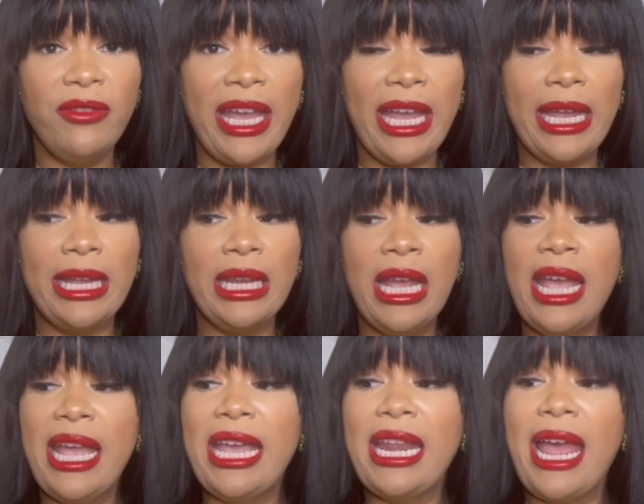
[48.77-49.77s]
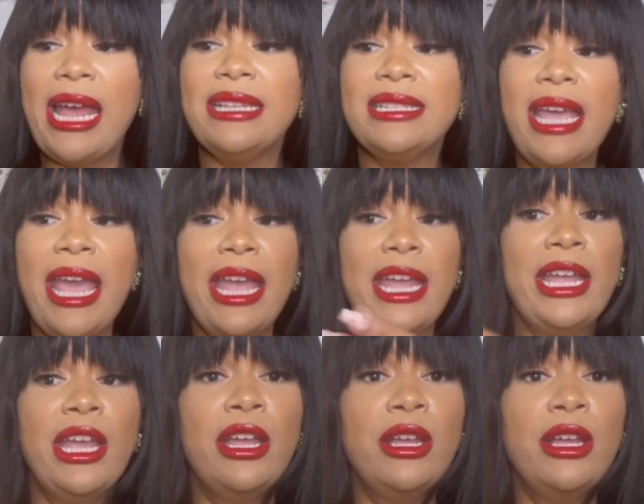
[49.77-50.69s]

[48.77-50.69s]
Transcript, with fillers: fan. It has a